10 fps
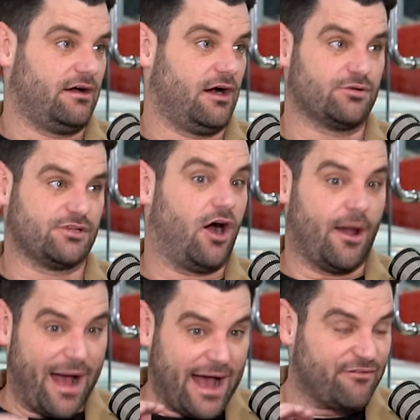I was
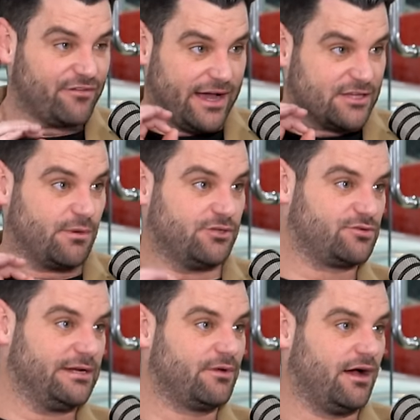like, that is my
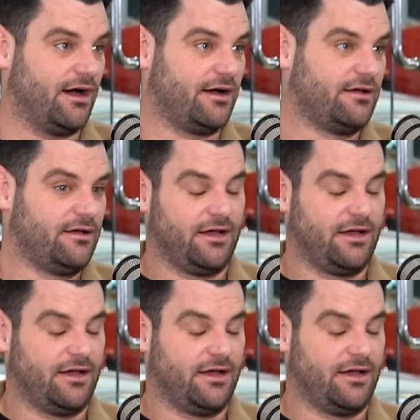dream car.